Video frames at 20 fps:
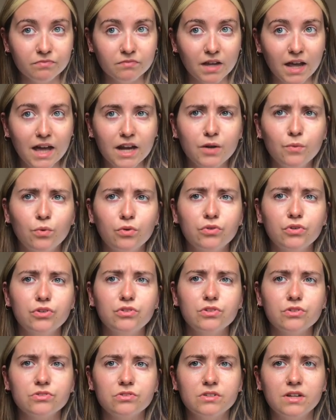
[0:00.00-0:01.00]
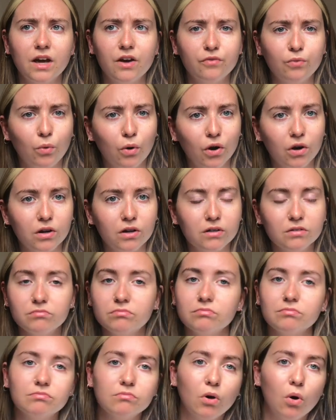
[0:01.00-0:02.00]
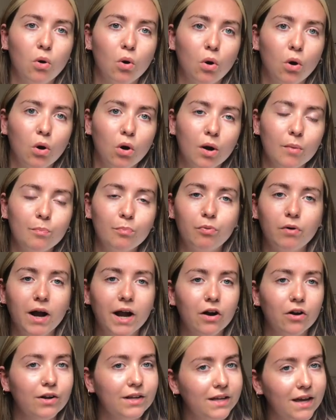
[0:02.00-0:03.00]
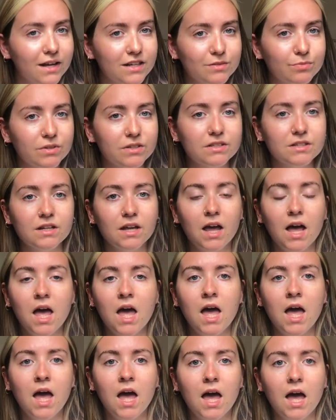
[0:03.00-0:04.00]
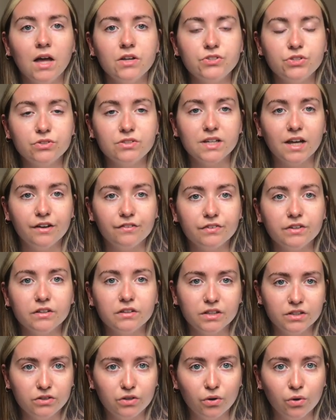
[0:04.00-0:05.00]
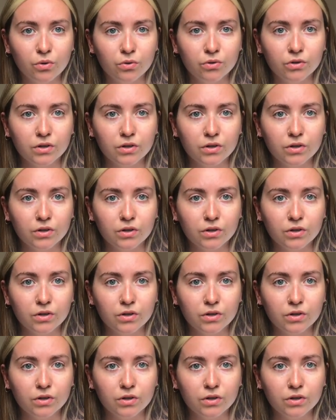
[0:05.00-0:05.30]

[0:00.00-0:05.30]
anyone who doesn't have work or a prior engagement should definitely go,